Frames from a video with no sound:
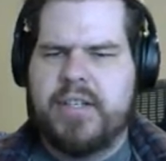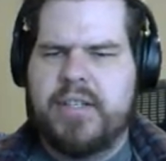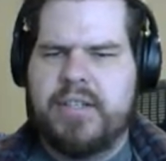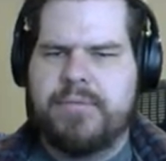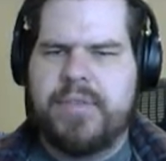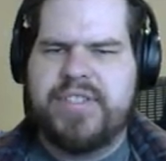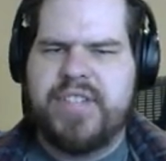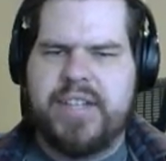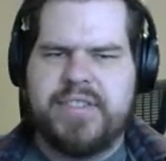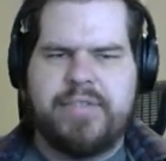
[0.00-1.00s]
it
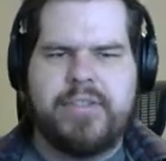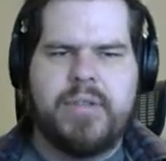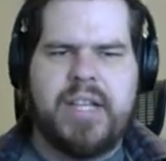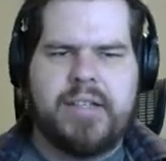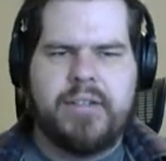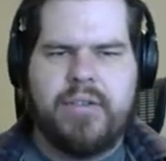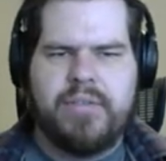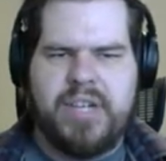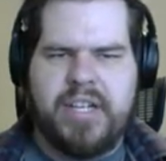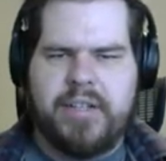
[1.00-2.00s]
resets if you let go of the
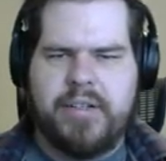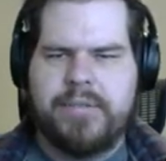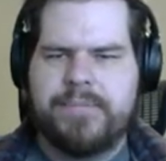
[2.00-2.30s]
button.